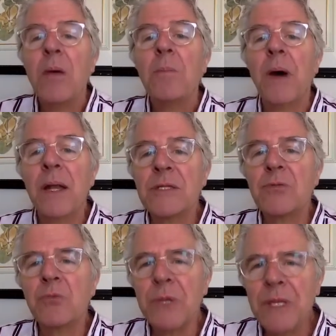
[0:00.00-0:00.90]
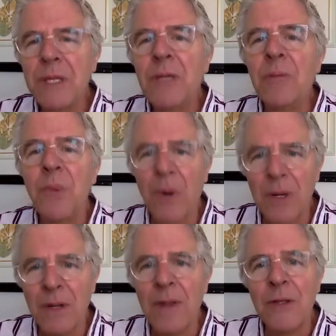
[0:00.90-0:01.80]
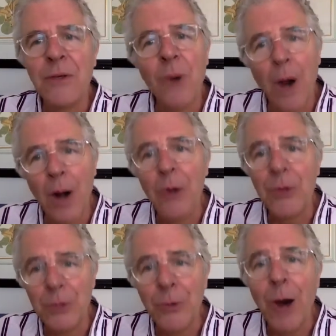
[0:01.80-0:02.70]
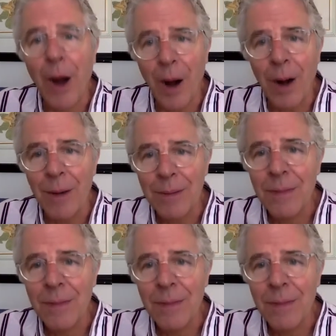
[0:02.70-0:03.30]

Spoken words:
but it's really important that you are who you are